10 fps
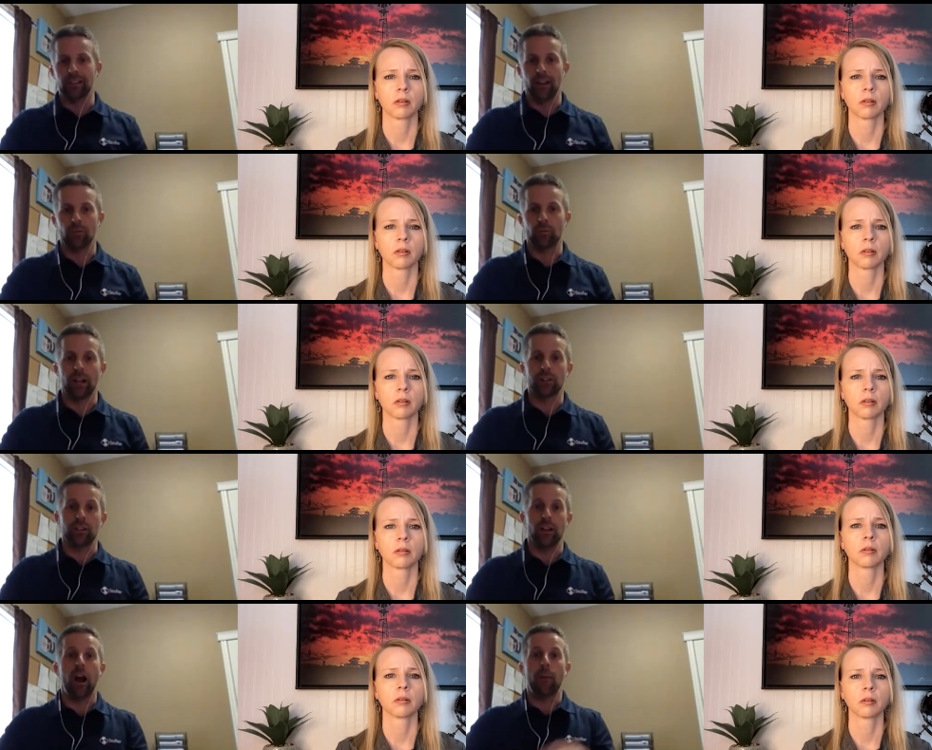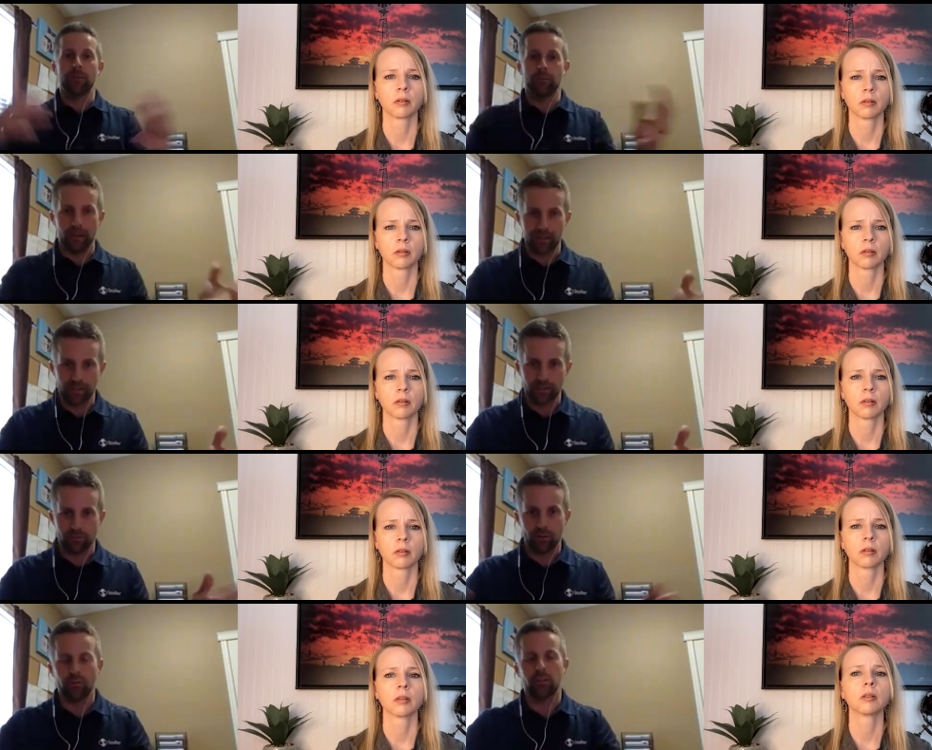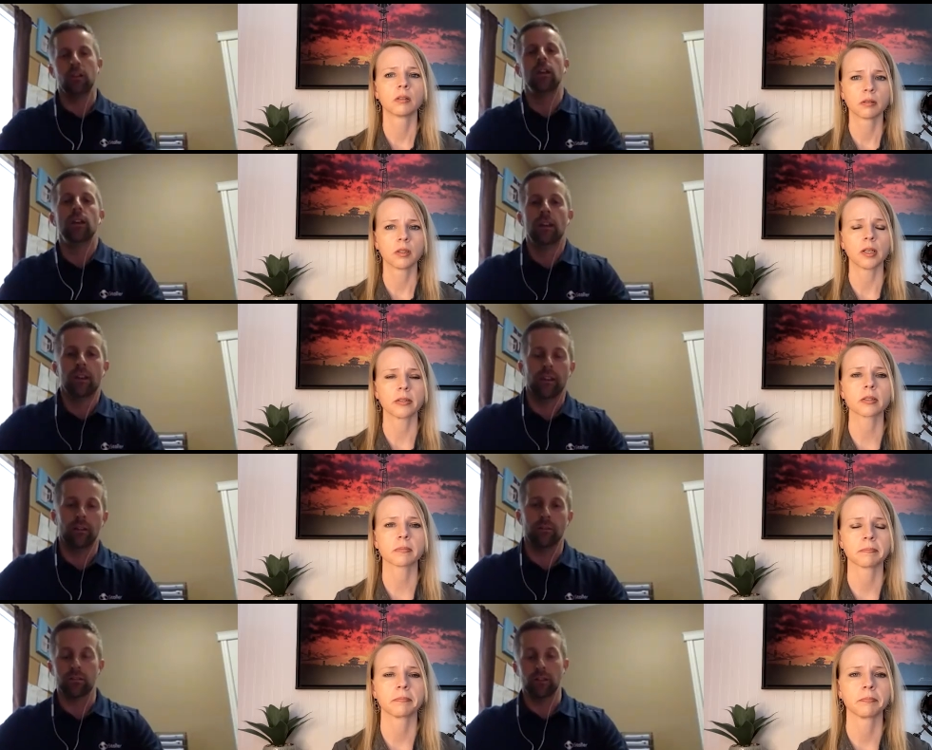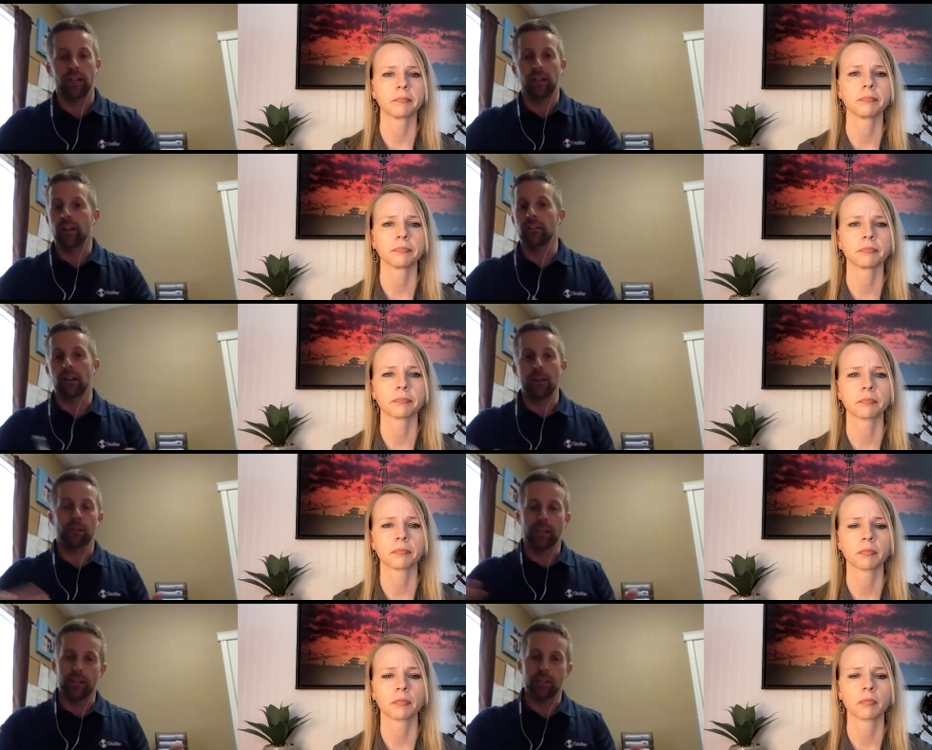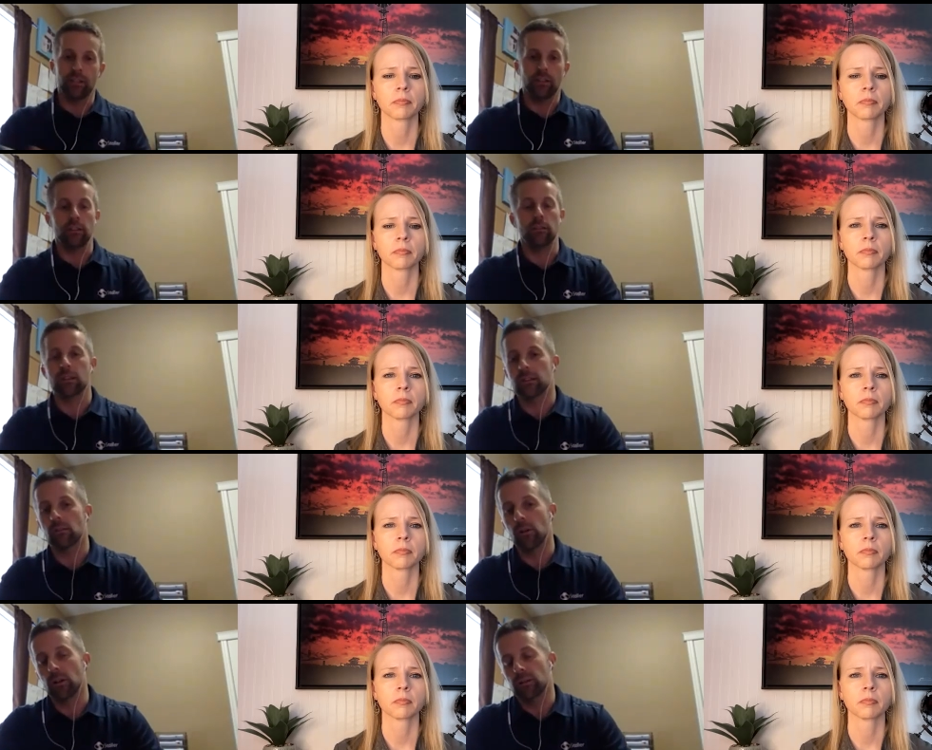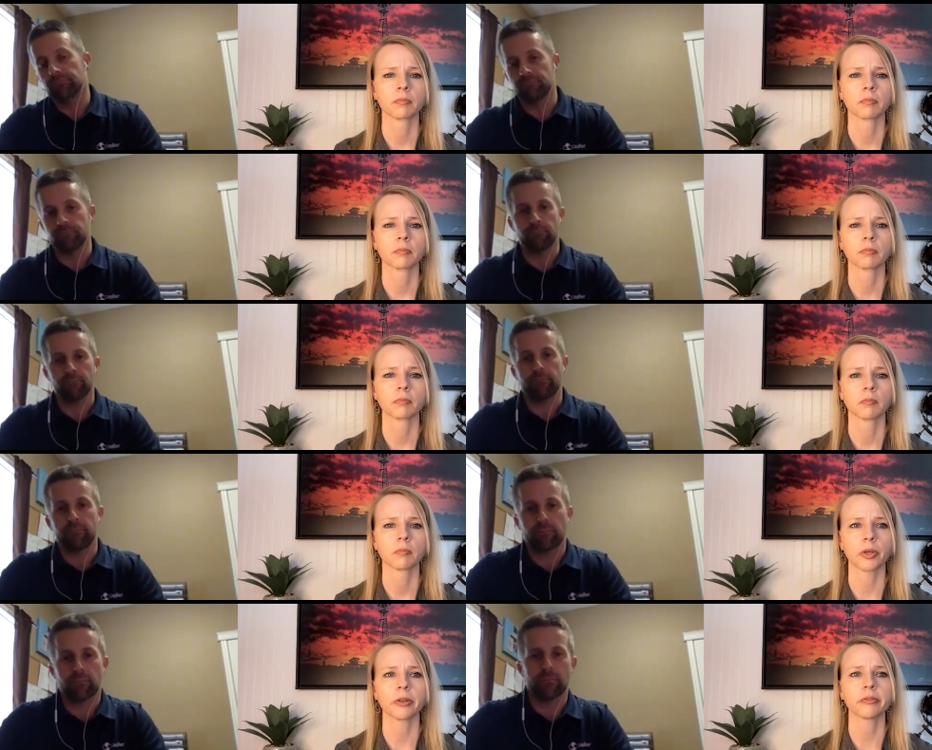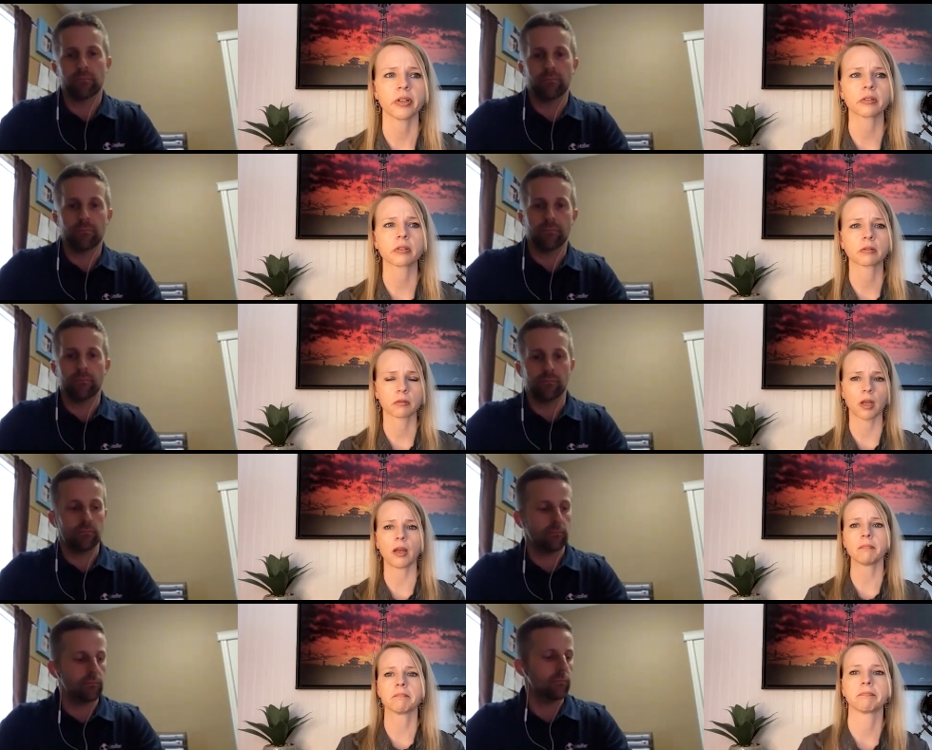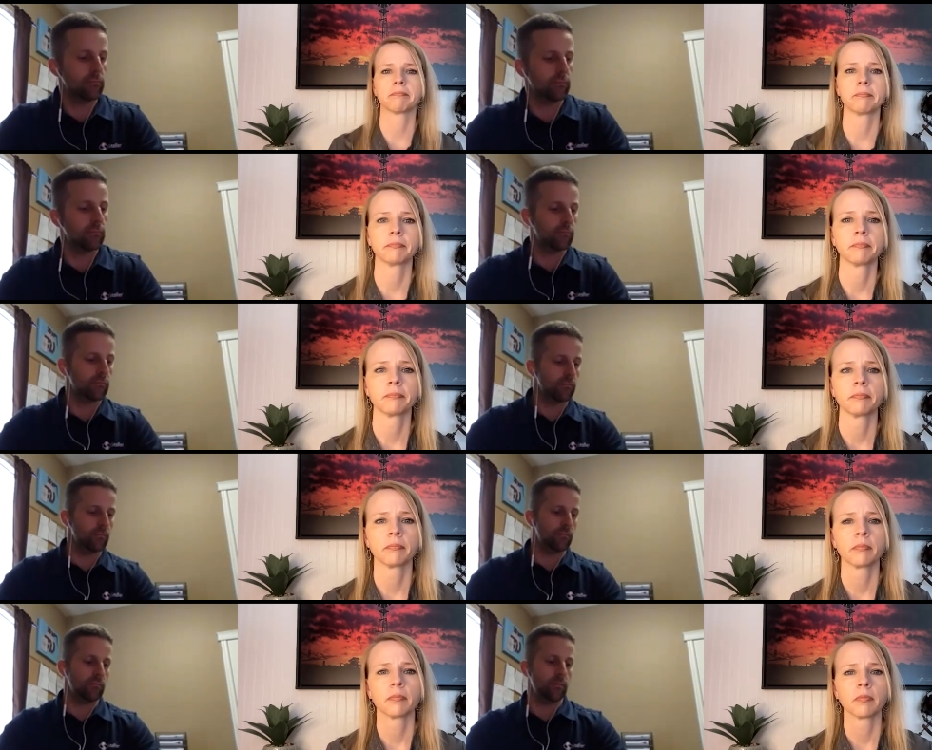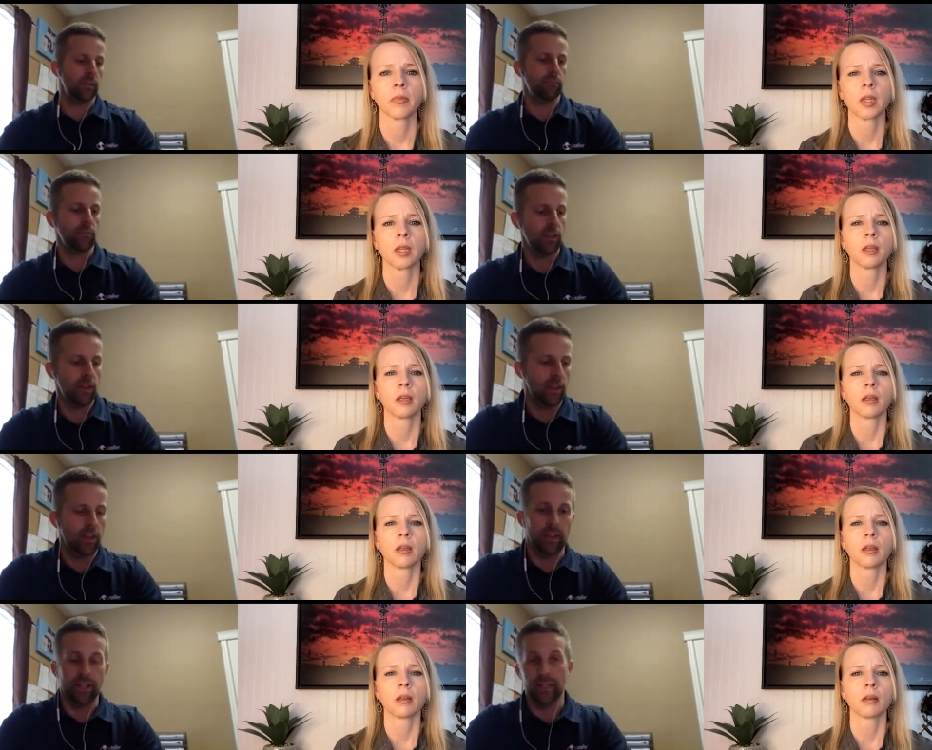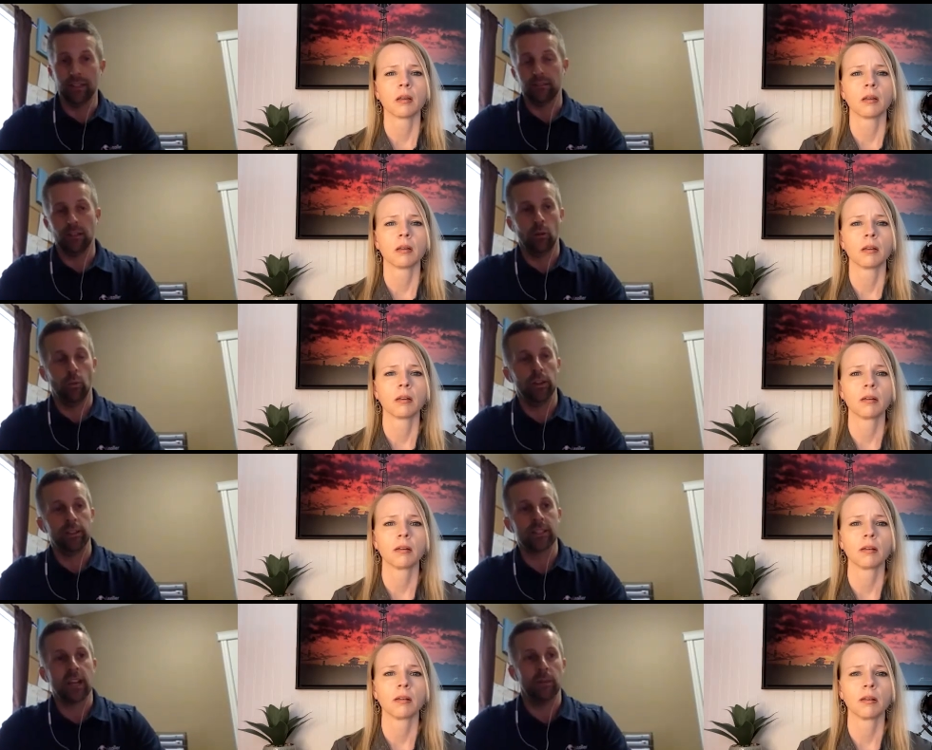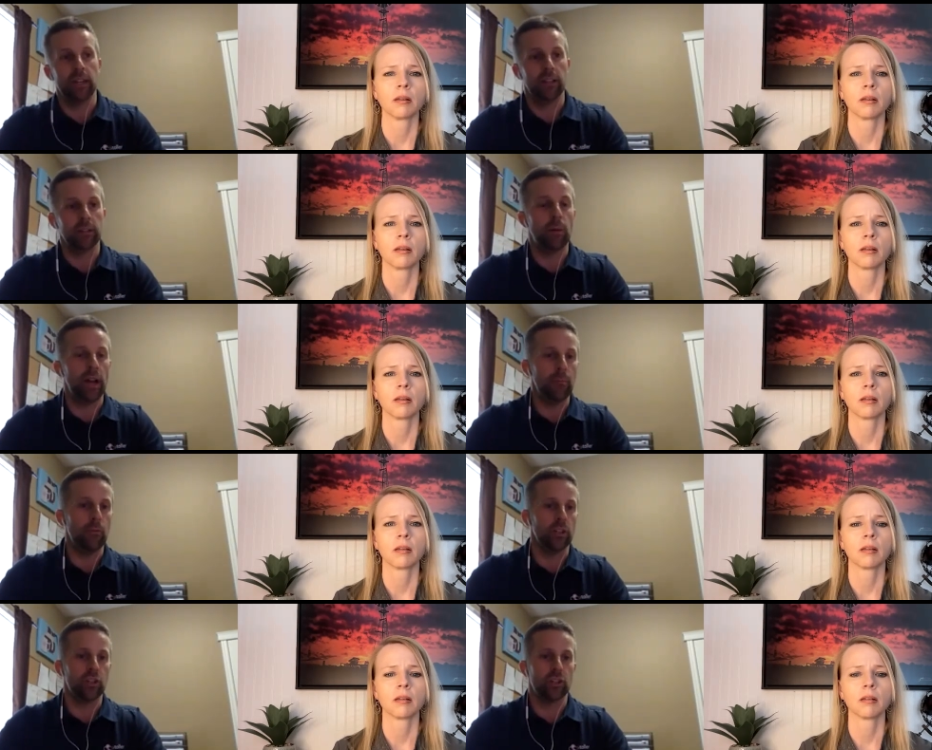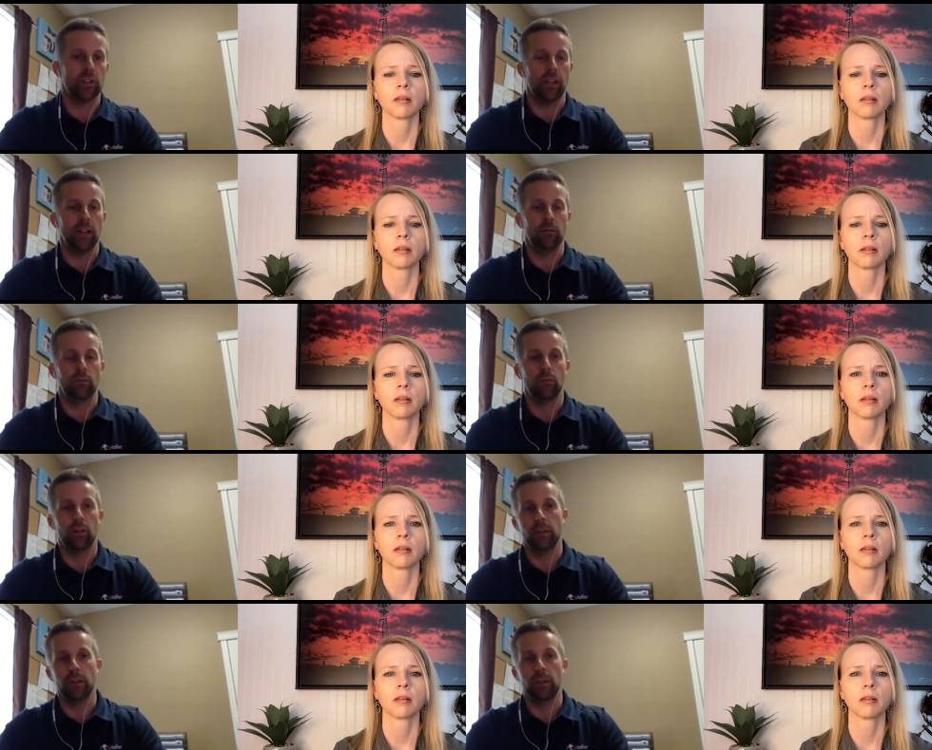Speaker 1: down. We're actually optimizing its growth. So again, another application you can use as a grower.
Speaker 2: Perfect. Okay.
Speaker 1: All right. And then, one that's coming down the pipe, which we've